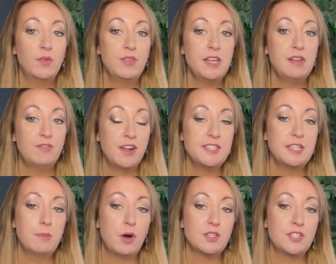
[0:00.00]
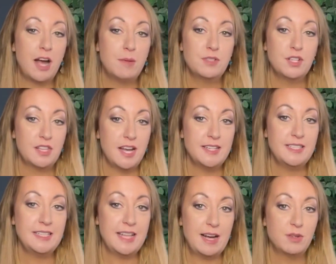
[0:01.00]
the funding pots are up to
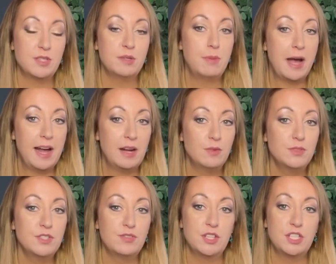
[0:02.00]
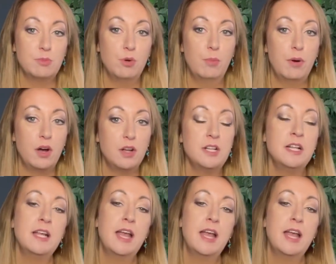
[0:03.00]
£30,000 for the small pot.